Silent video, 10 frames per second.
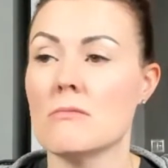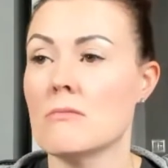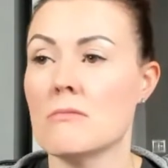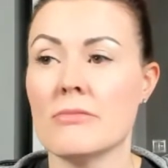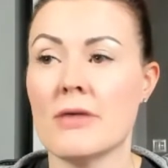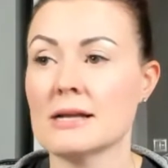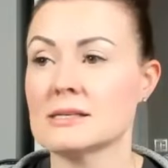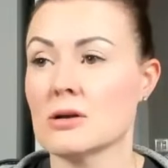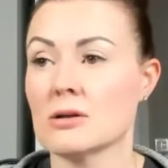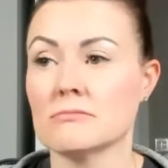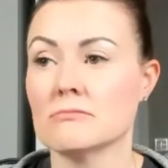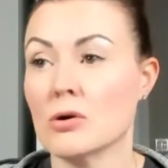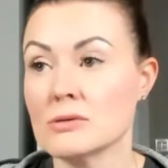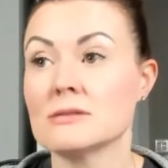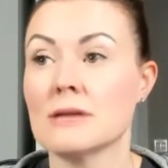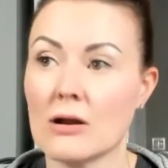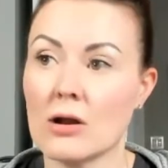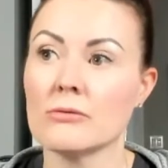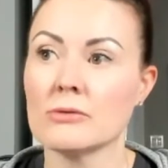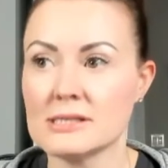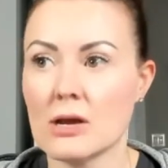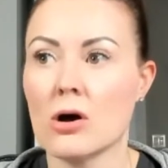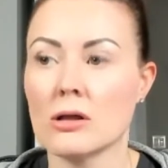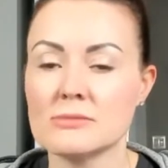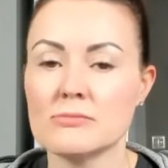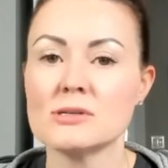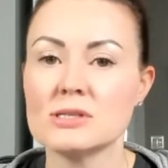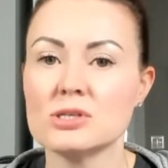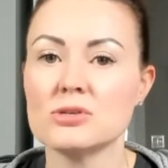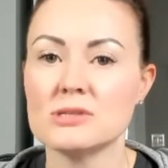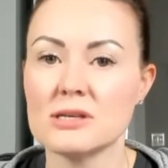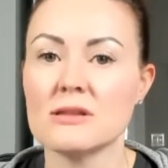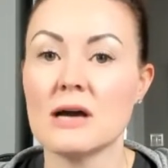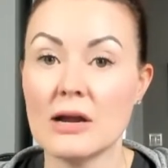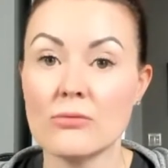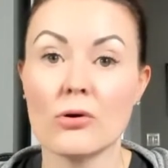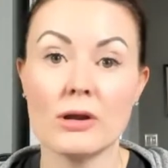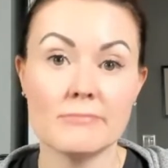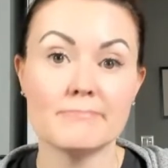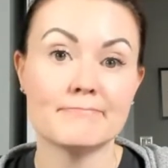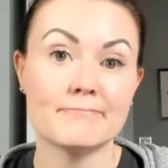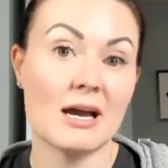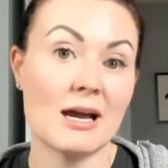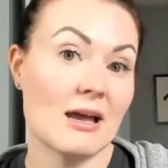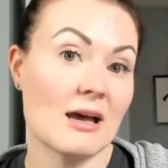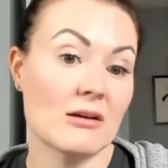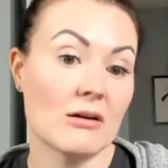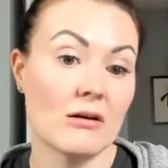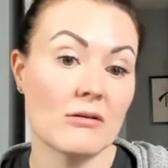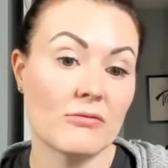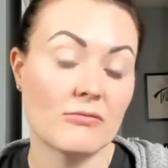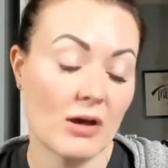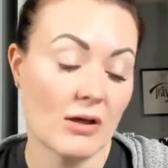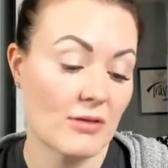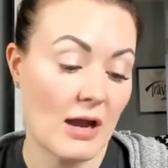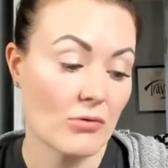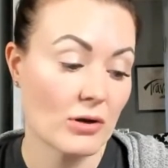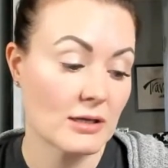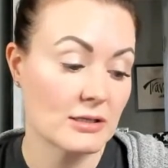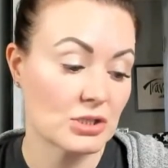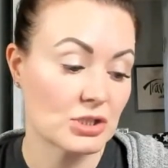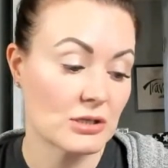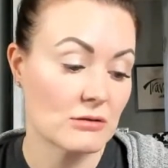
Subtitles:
that's all I don't want to say all, it's mostly due to thyroid. I had a thyroid condition,